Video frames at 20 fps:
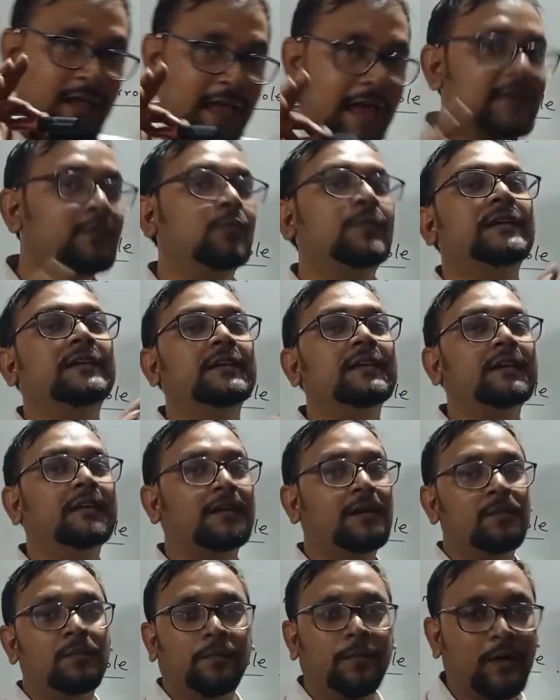
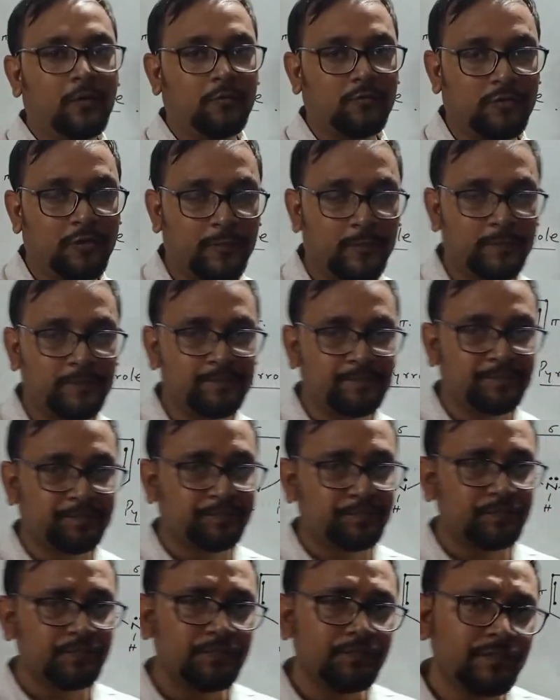aromatic compound.
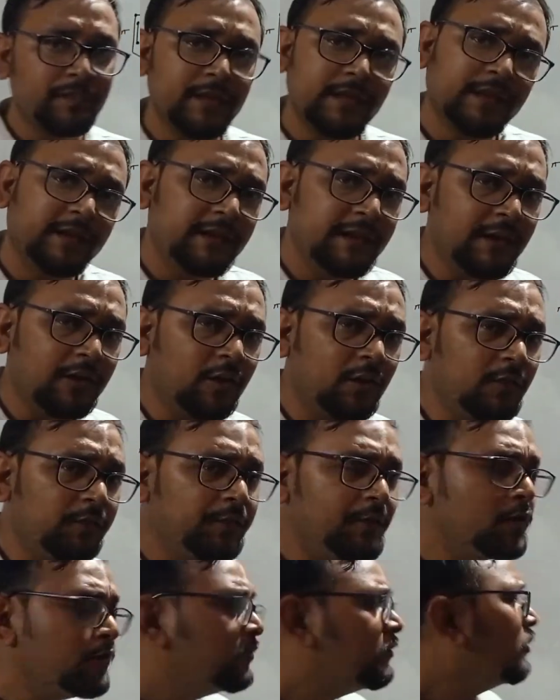Clear all
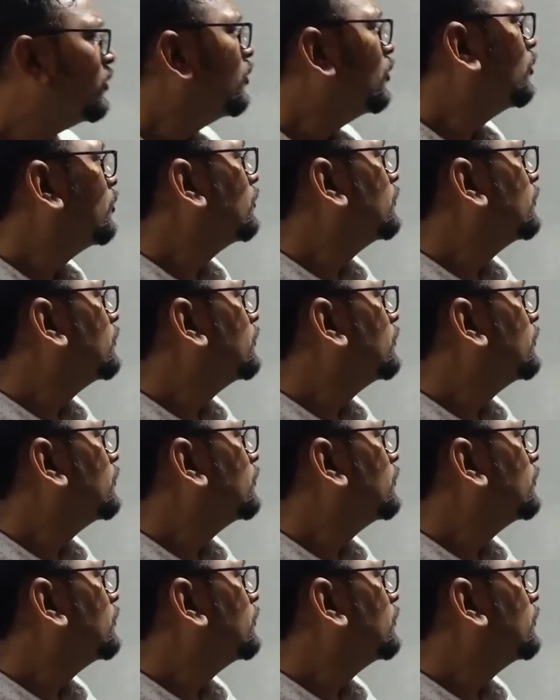of you?